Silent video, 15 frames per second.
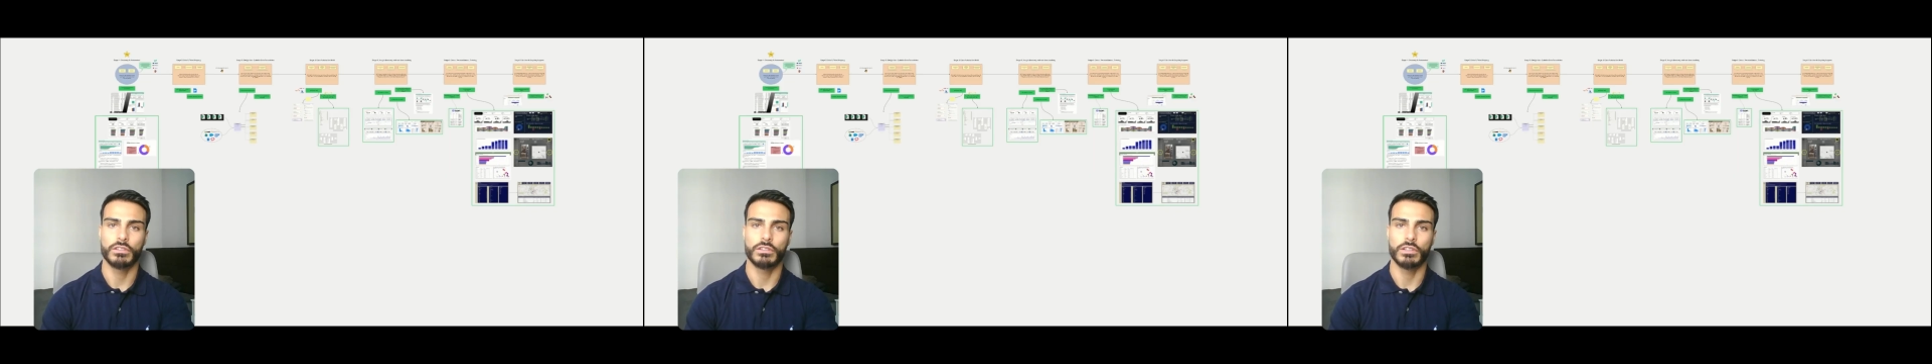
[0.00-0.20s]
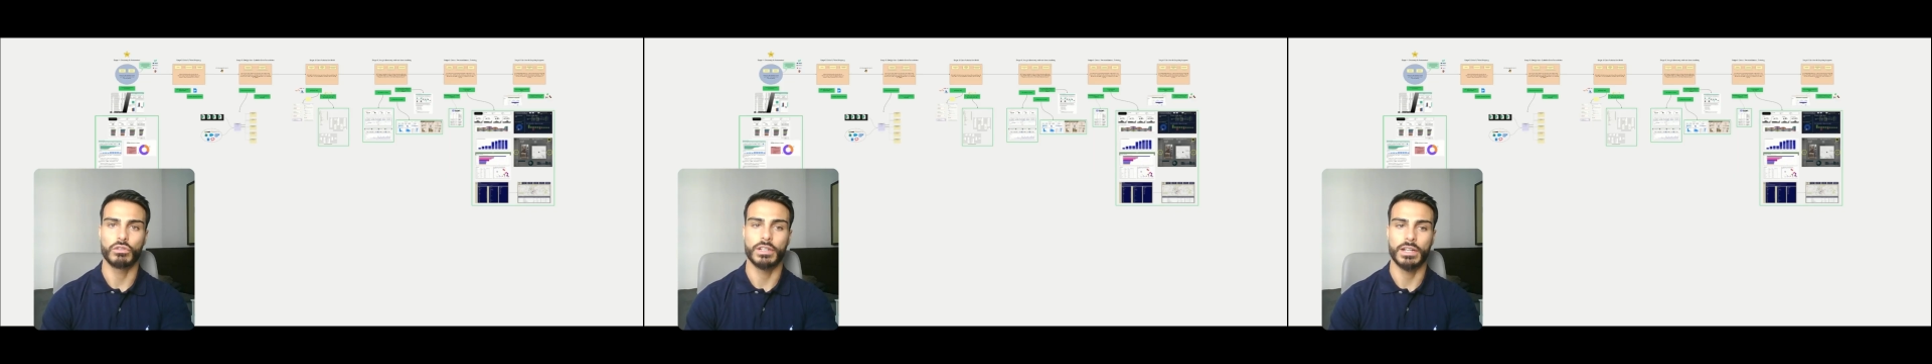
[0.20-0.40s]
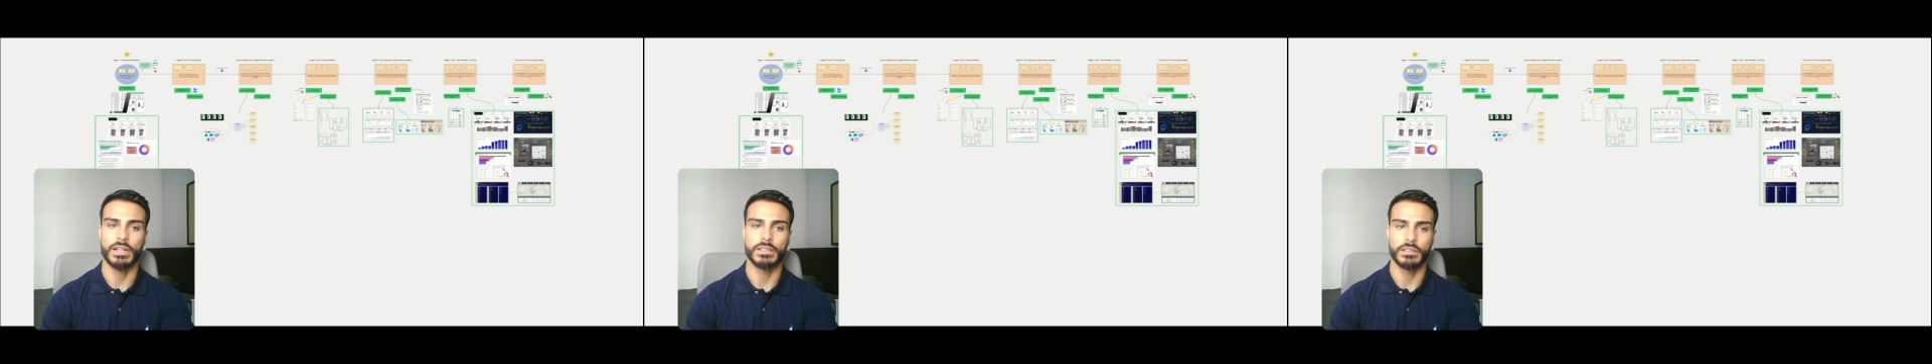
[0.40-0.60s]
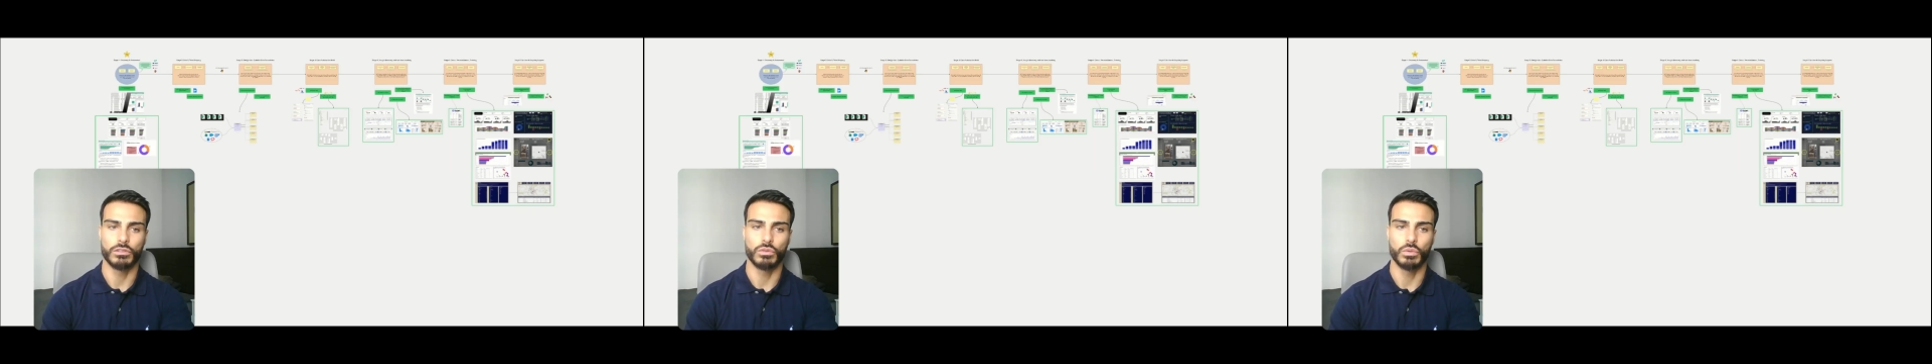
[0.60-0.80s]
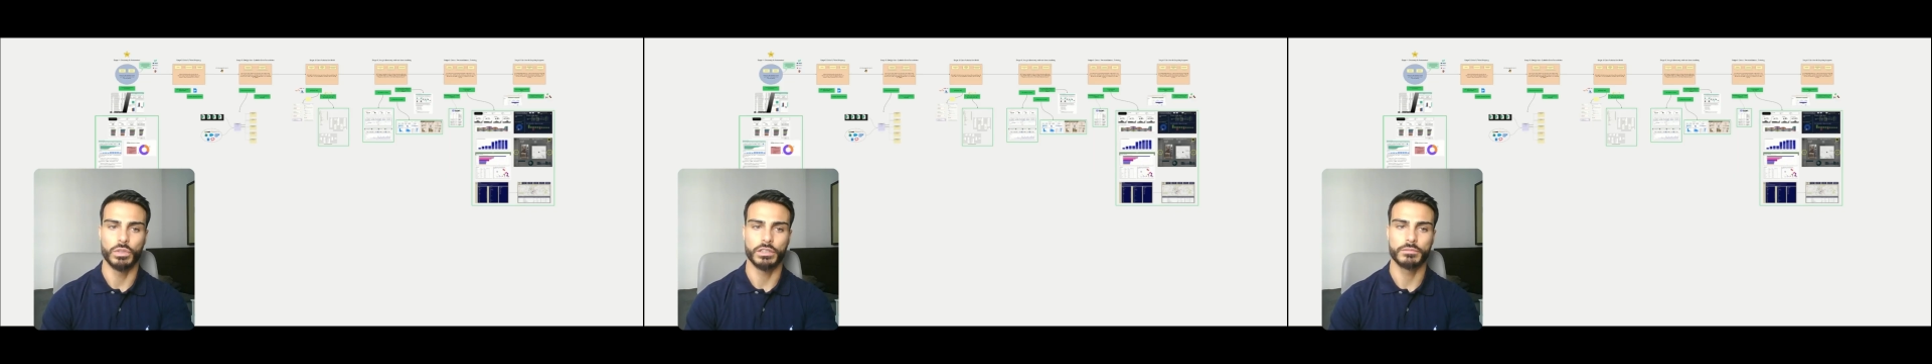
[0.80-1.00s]
that you're currently
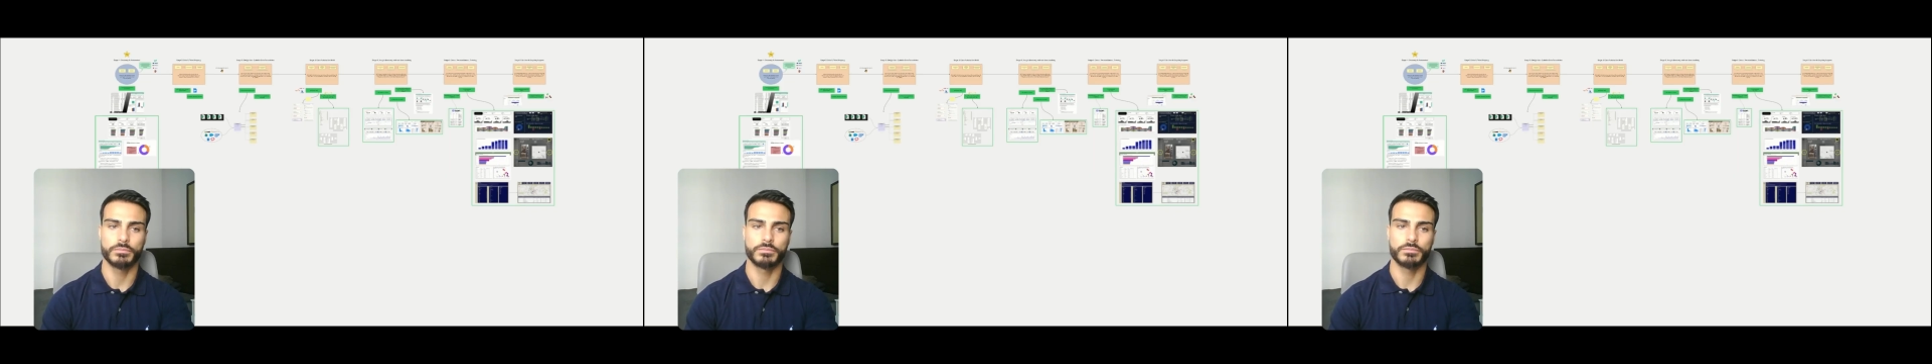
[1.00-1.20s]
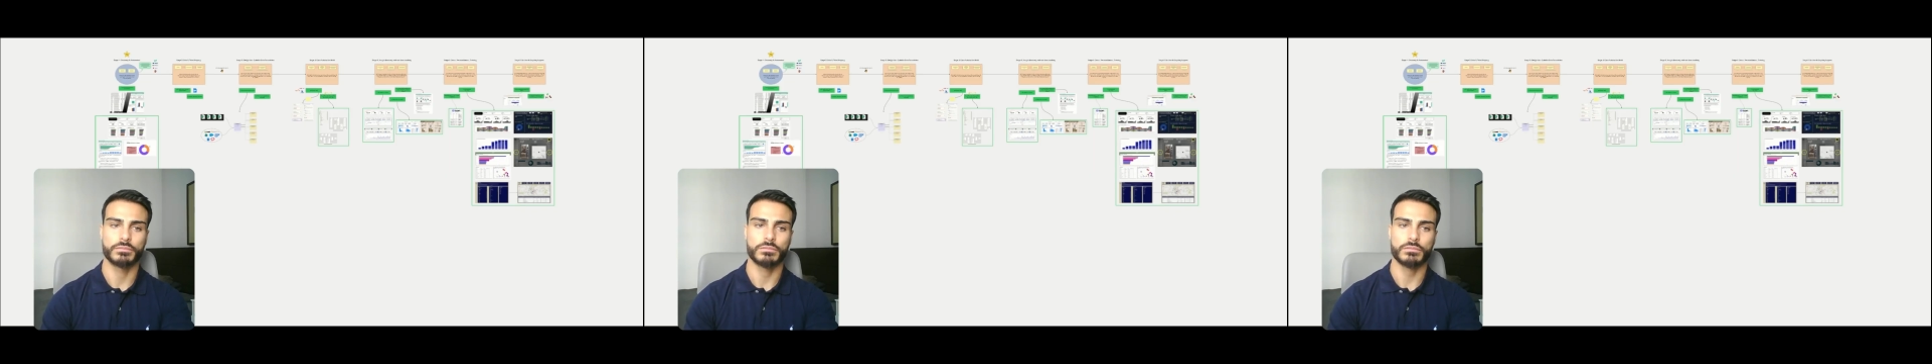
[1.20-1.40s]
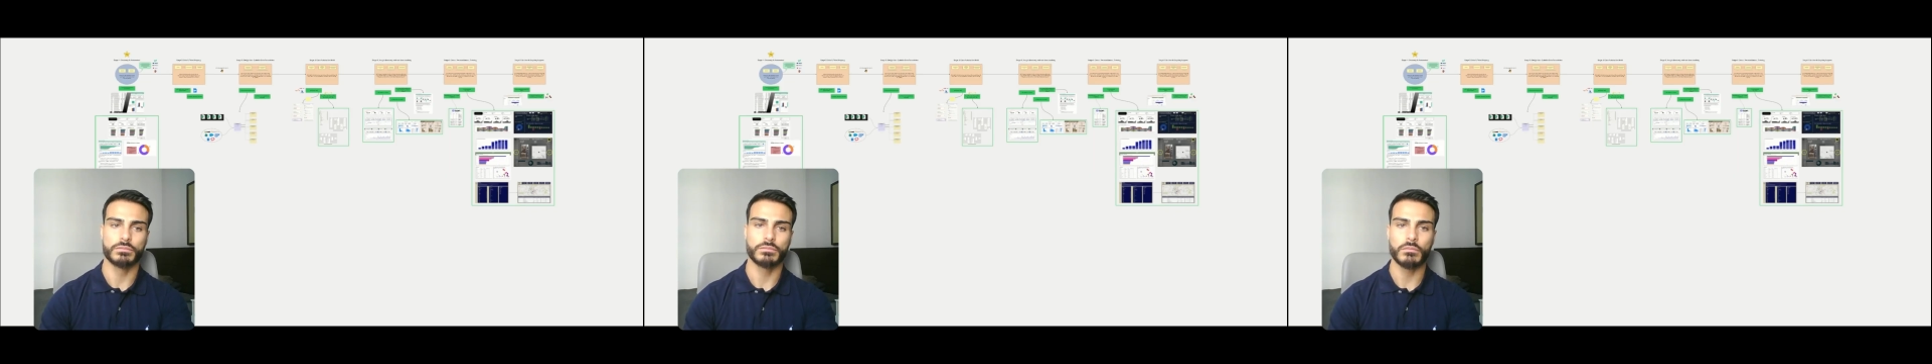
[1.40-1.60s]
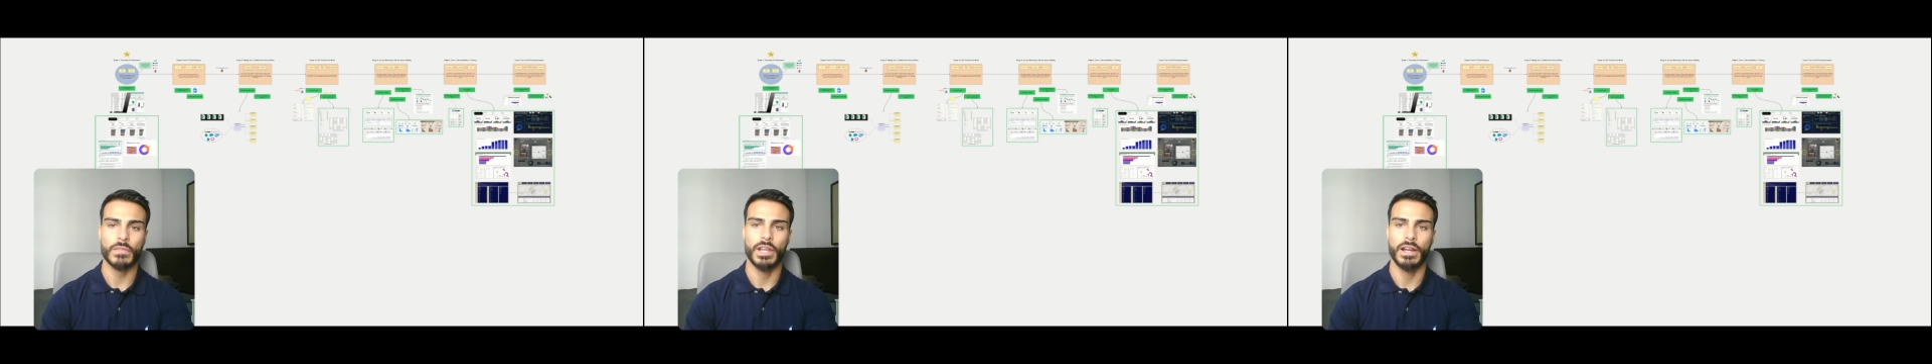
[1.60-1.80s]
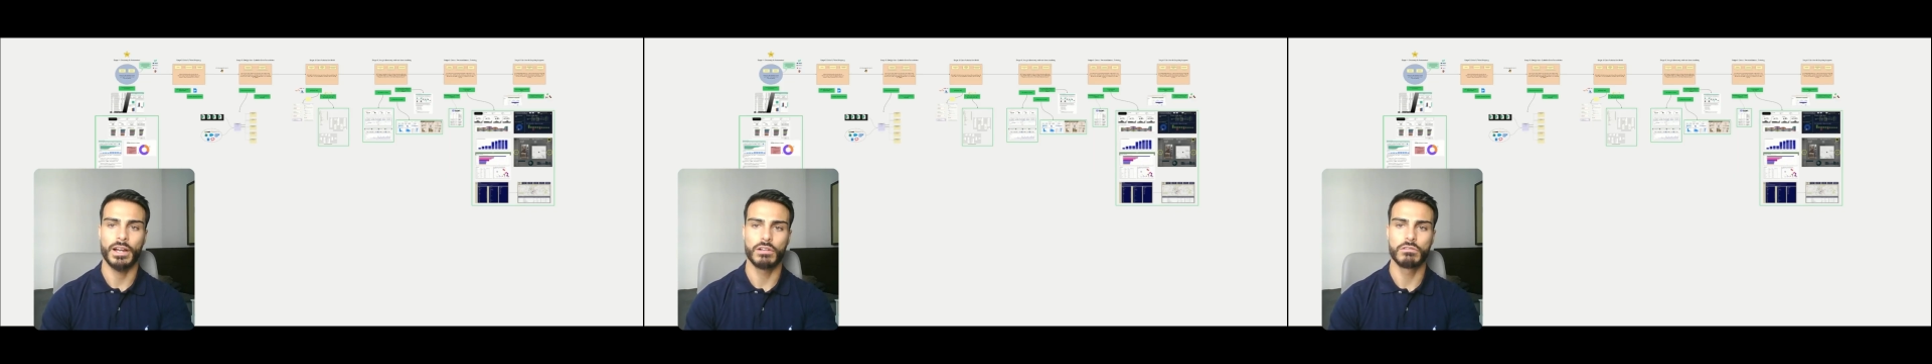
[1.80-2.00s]
doing.
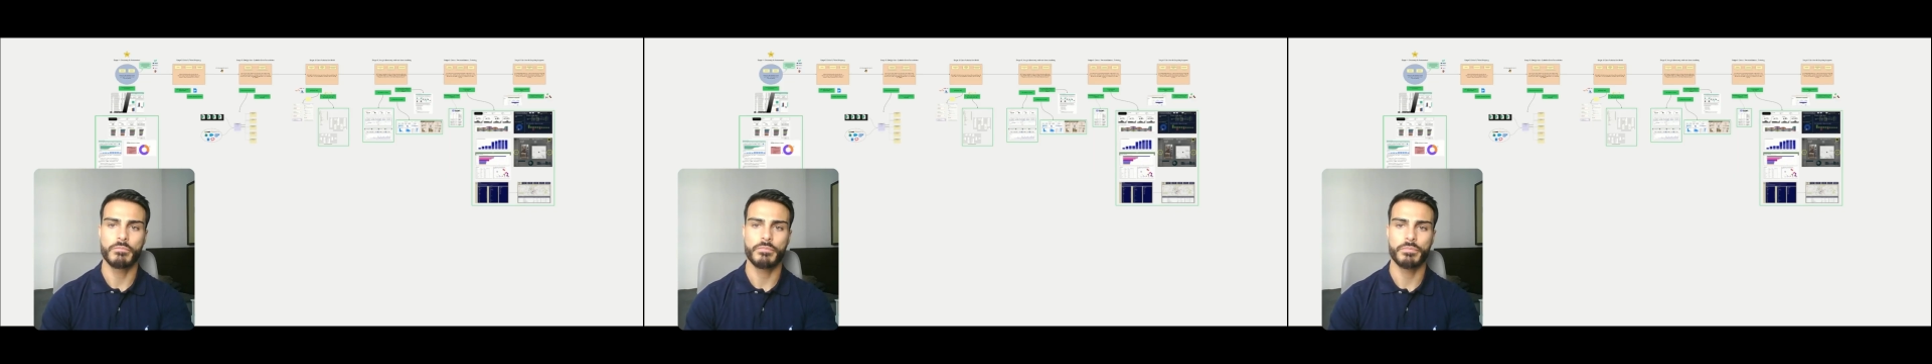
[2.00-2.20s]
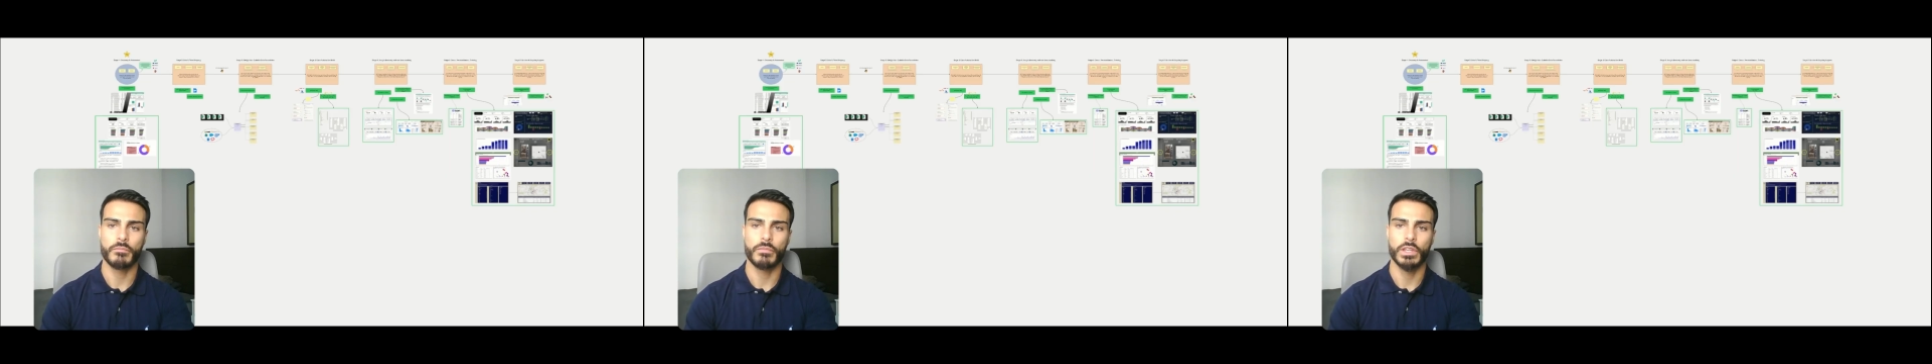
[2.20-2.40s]
How?